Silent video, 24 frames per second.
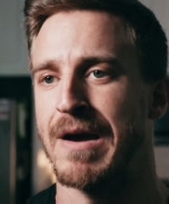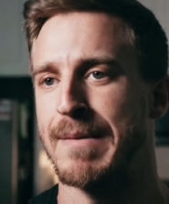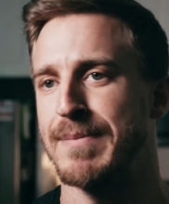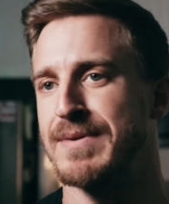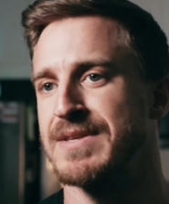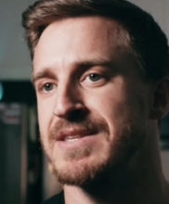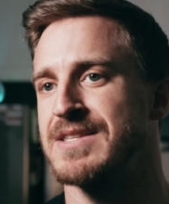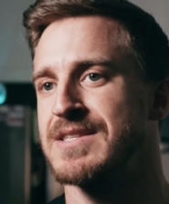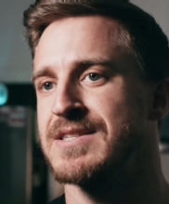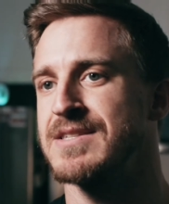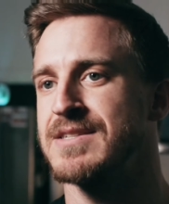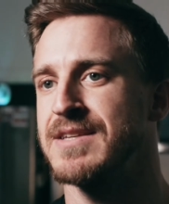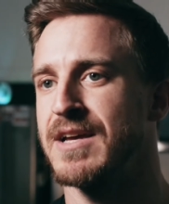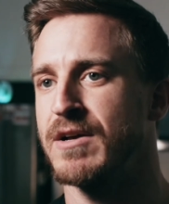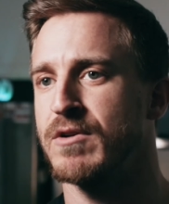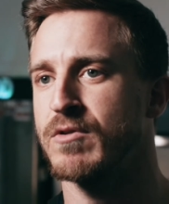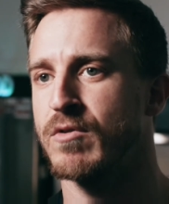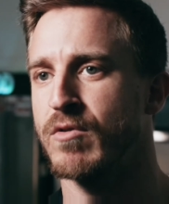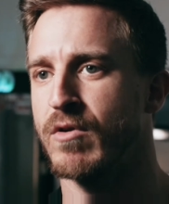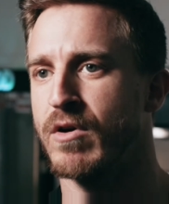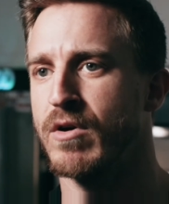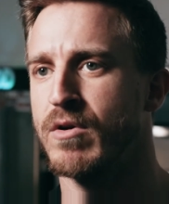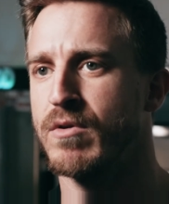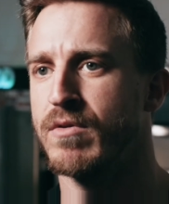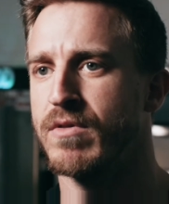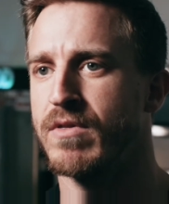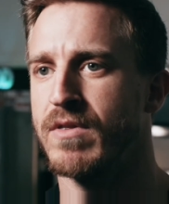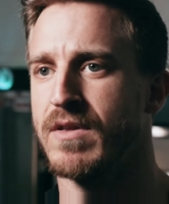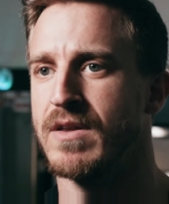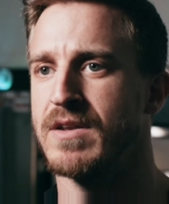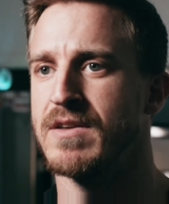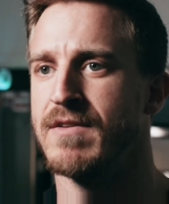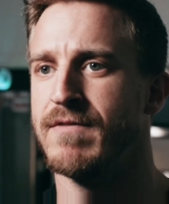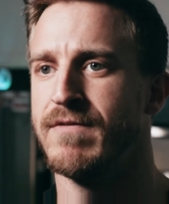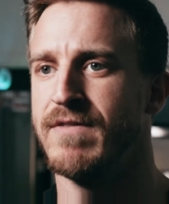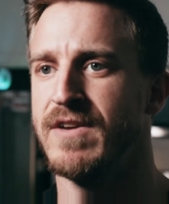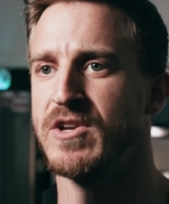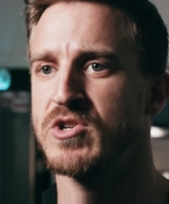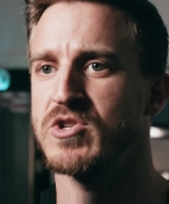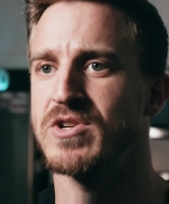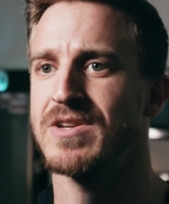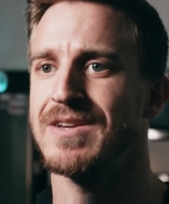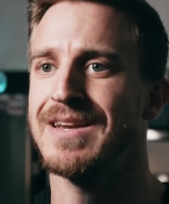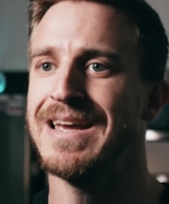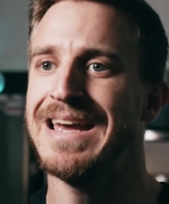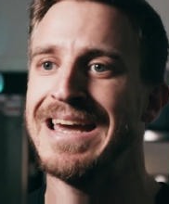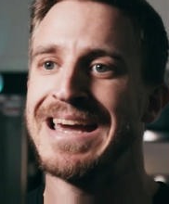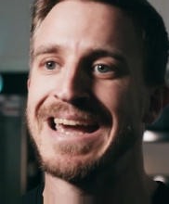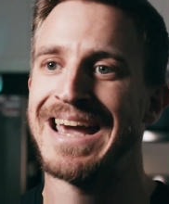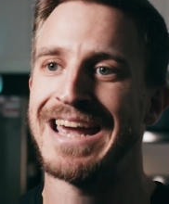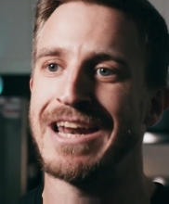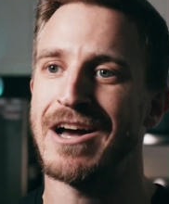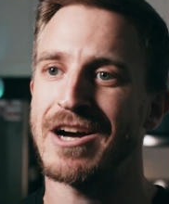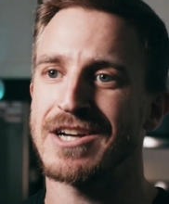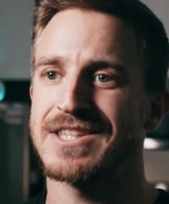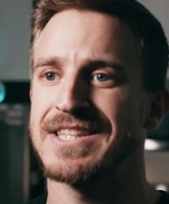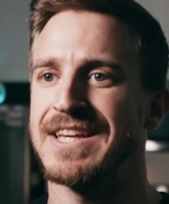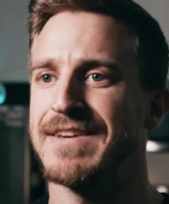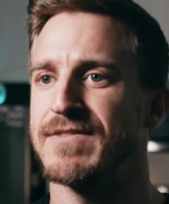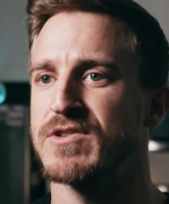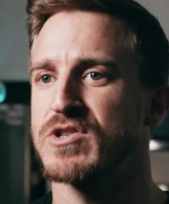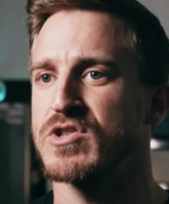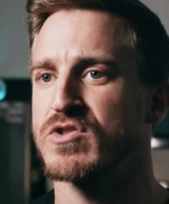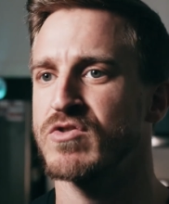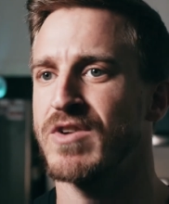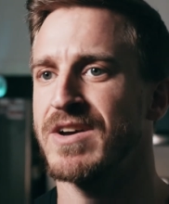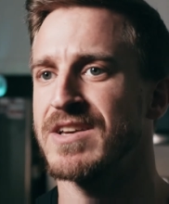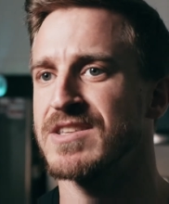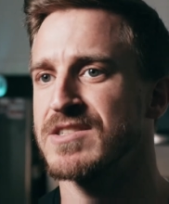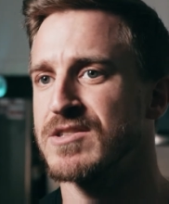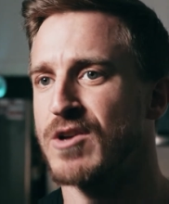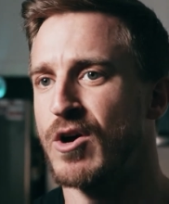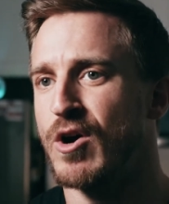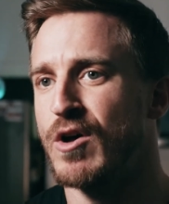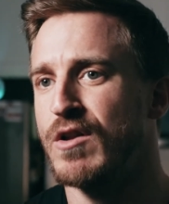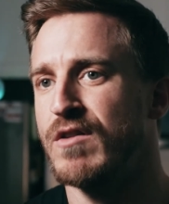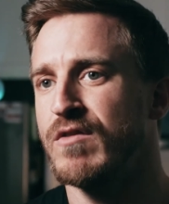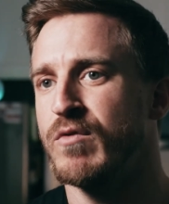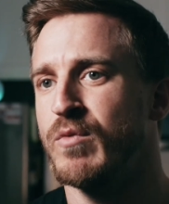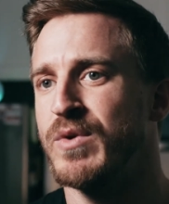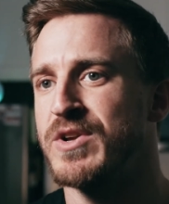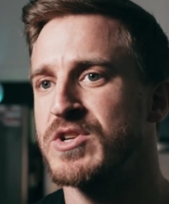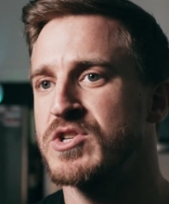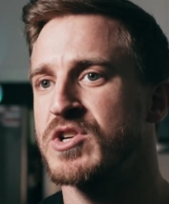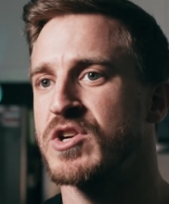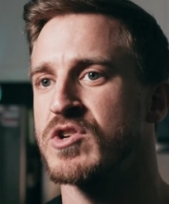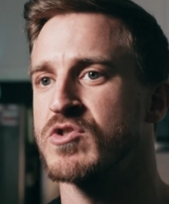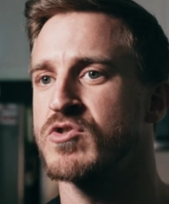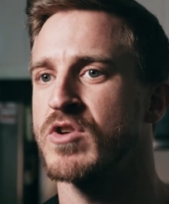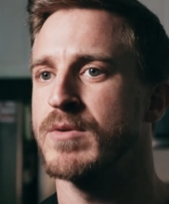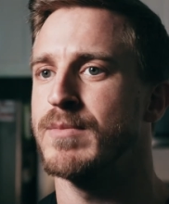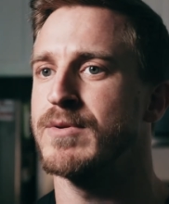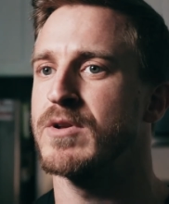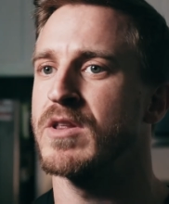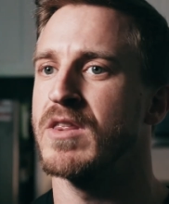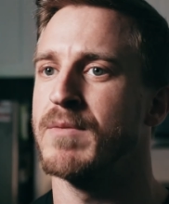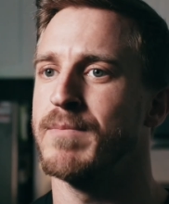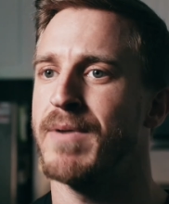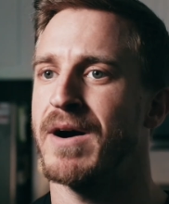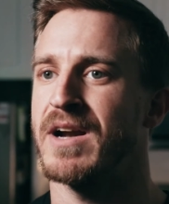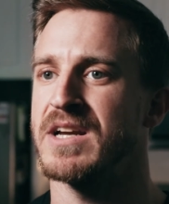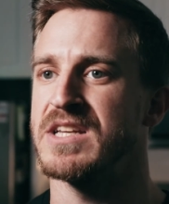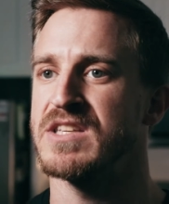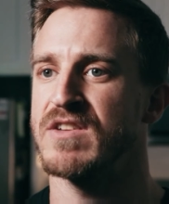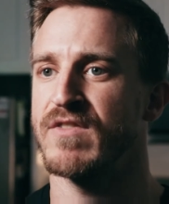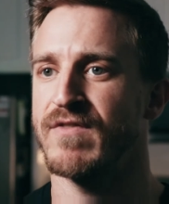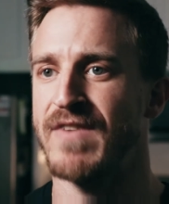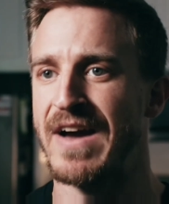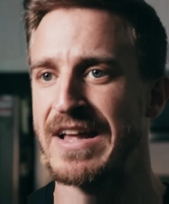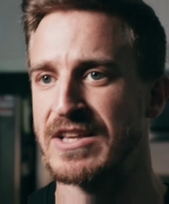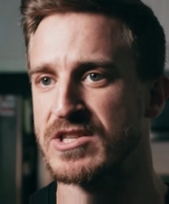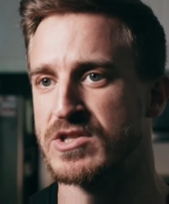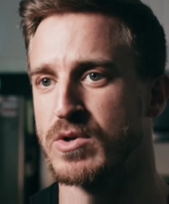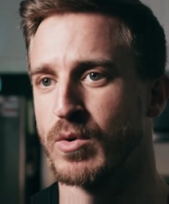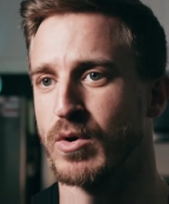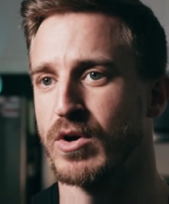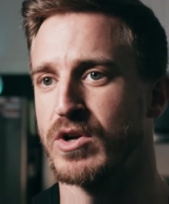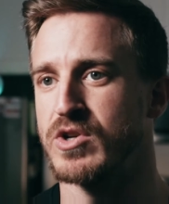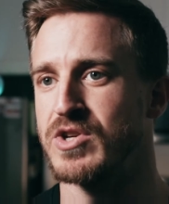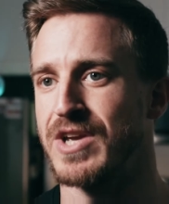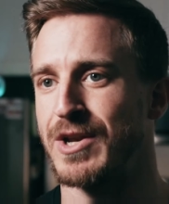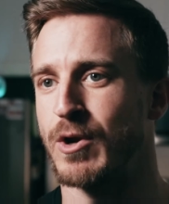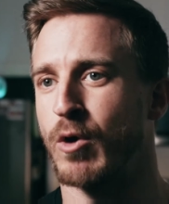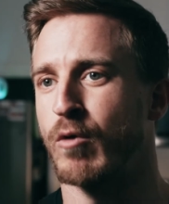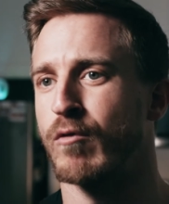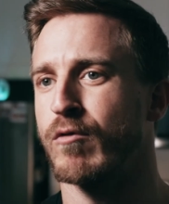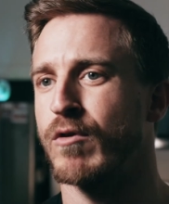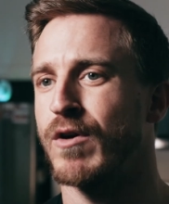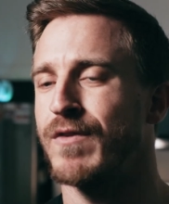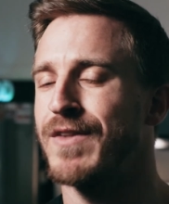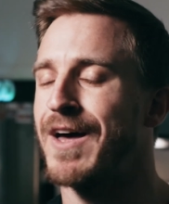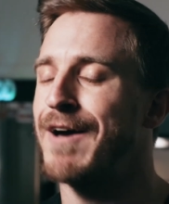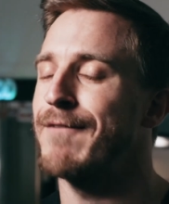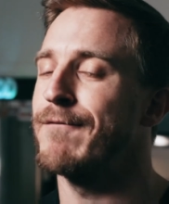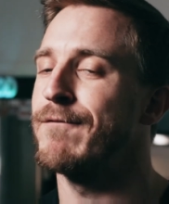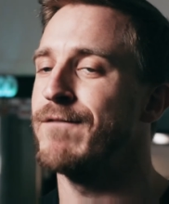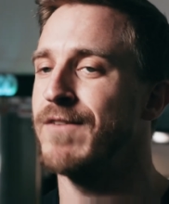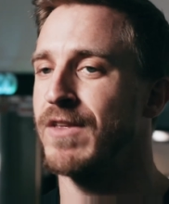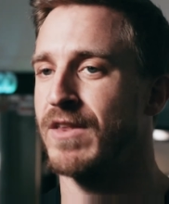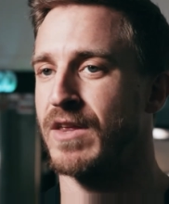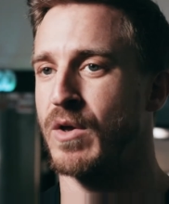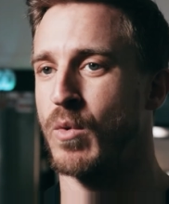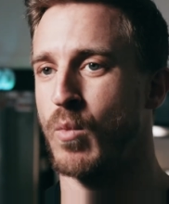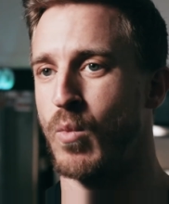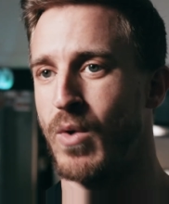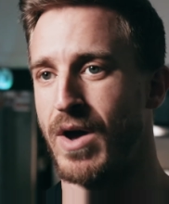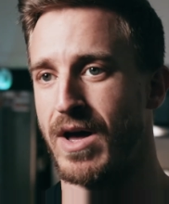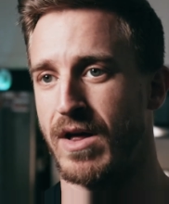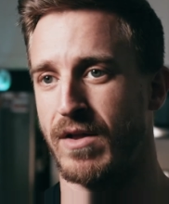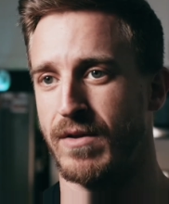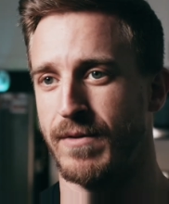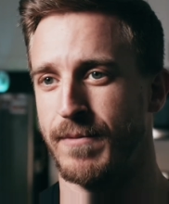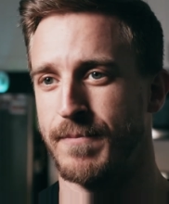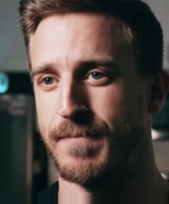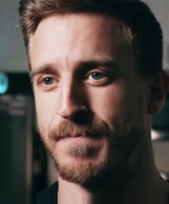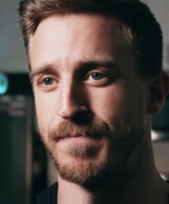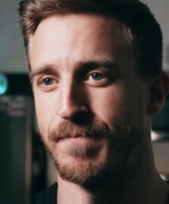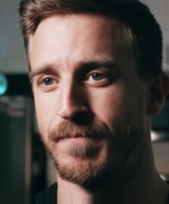rapid cell growth and division, and oxidative stress, all of which contribute to the body's fat storage and overall not feeling well.